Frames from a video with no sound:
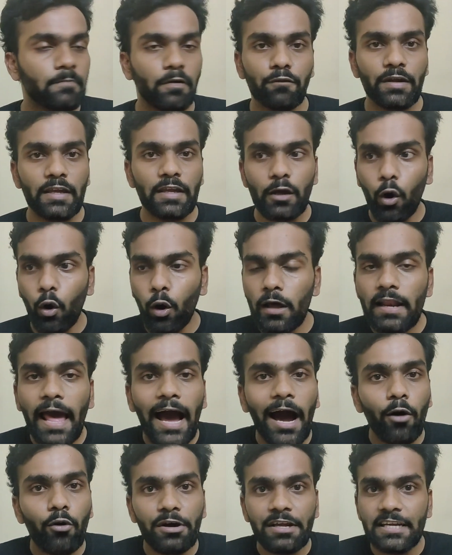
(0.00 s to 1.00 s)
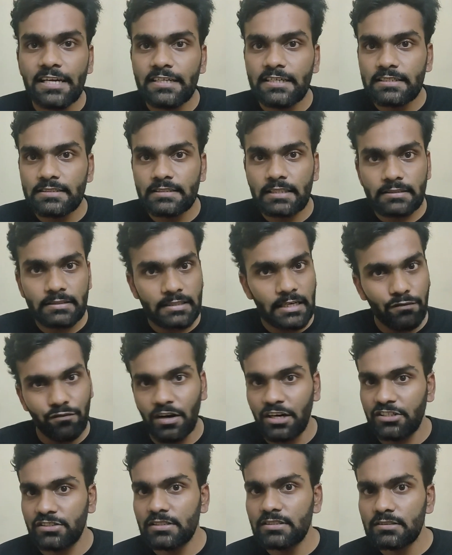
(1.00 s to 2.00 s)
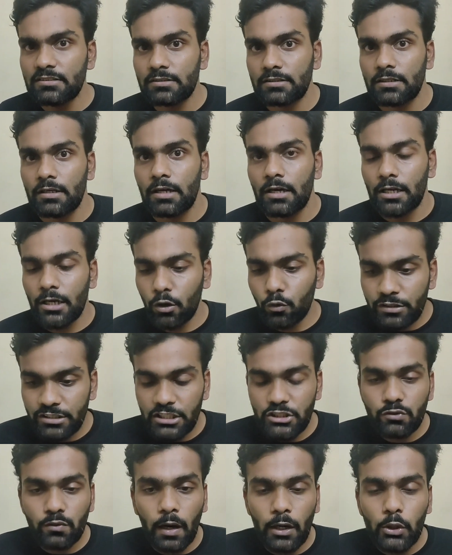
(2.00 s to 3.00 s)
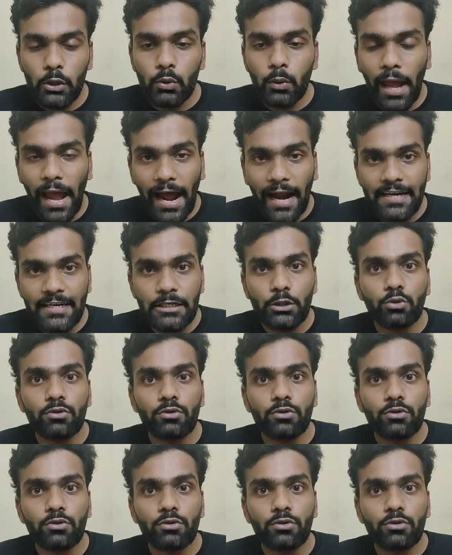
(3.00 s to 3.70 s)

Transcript: we all have created the 3 functions. Now we just want to add it